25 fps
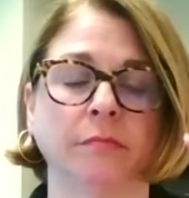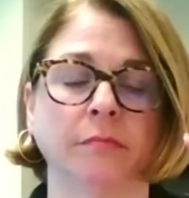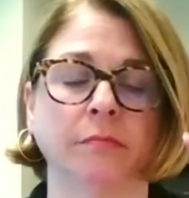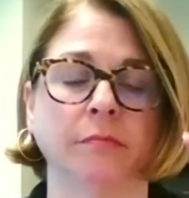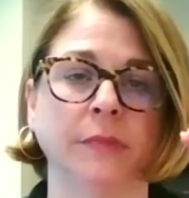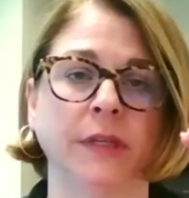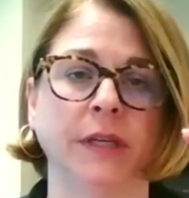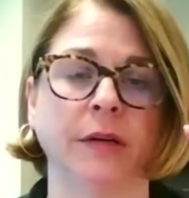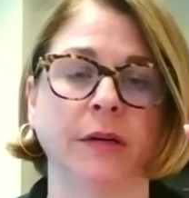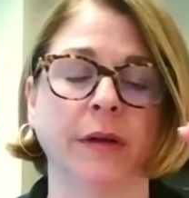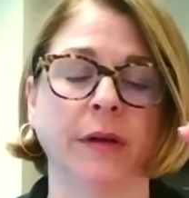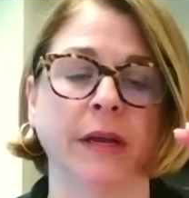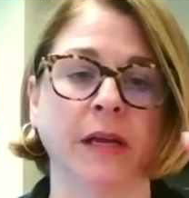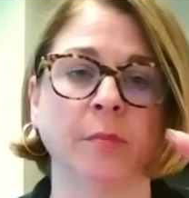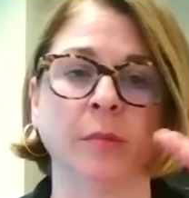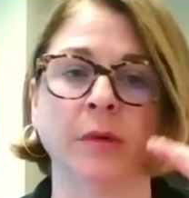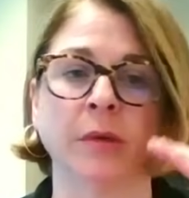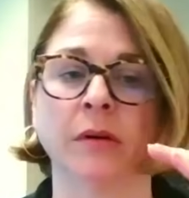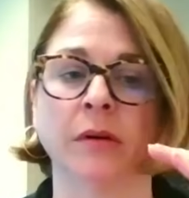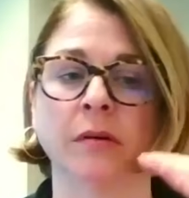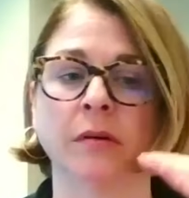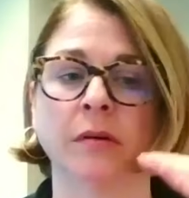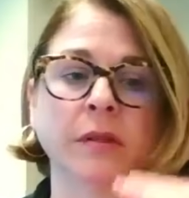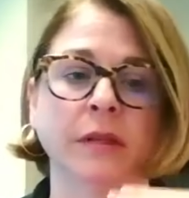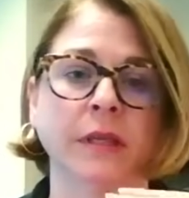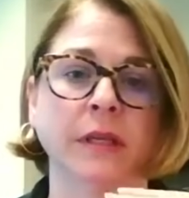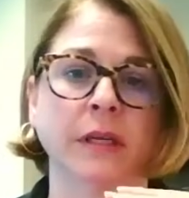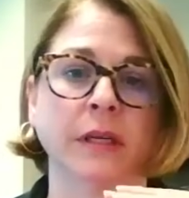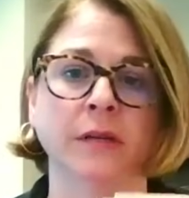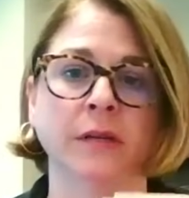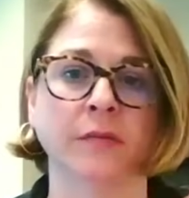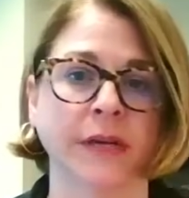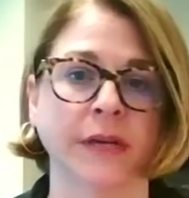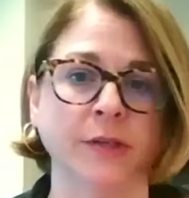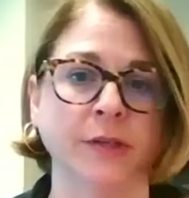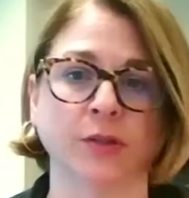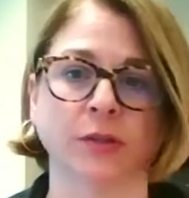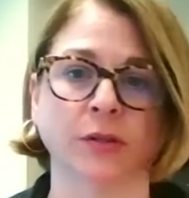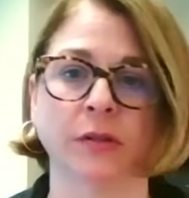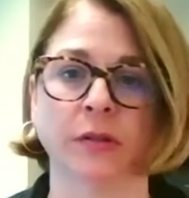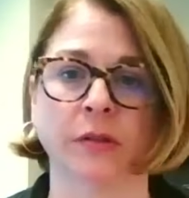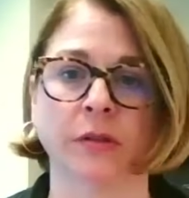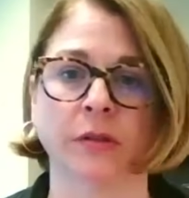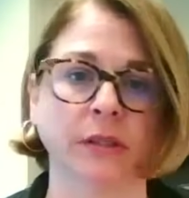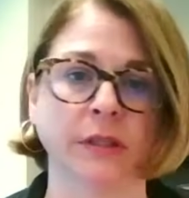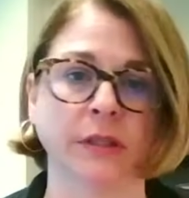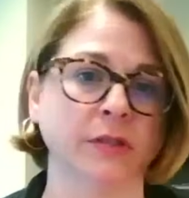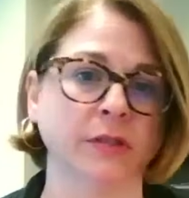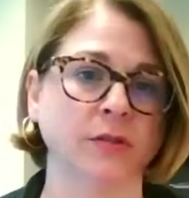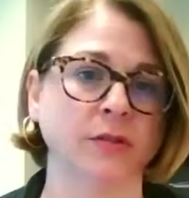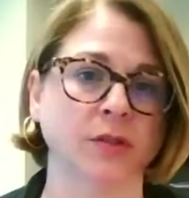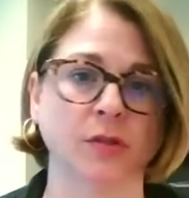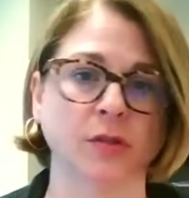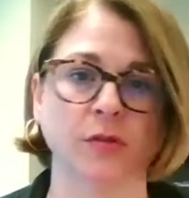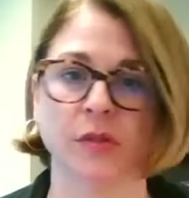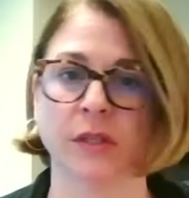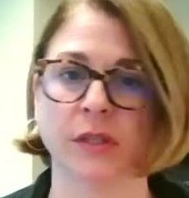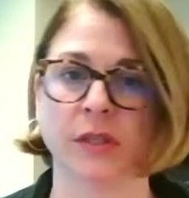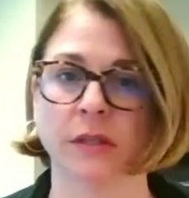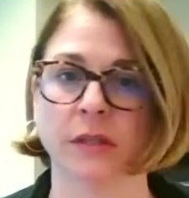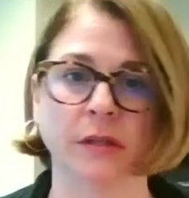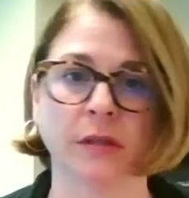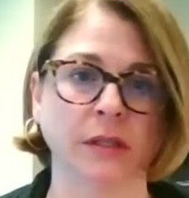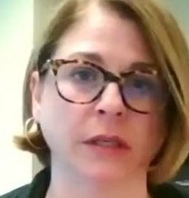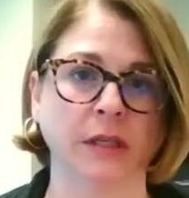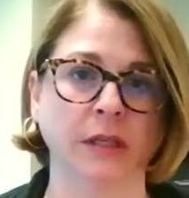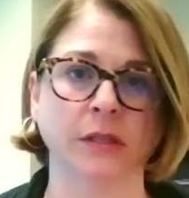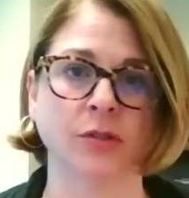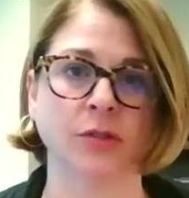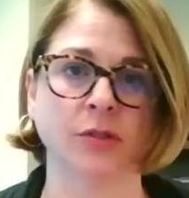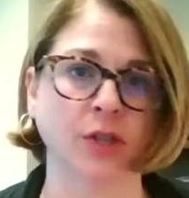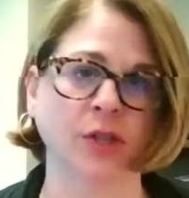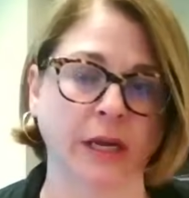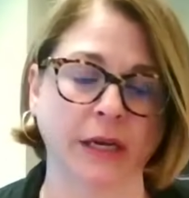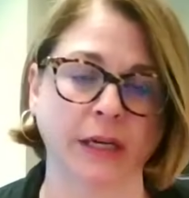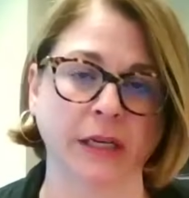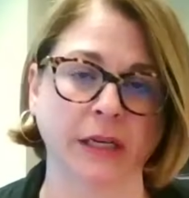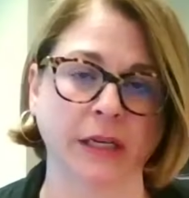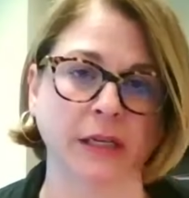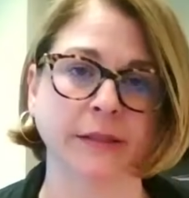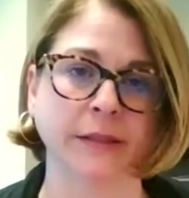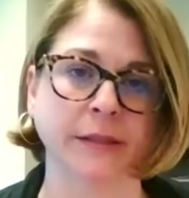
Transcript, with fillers: you know amber then rachel then susan then johnny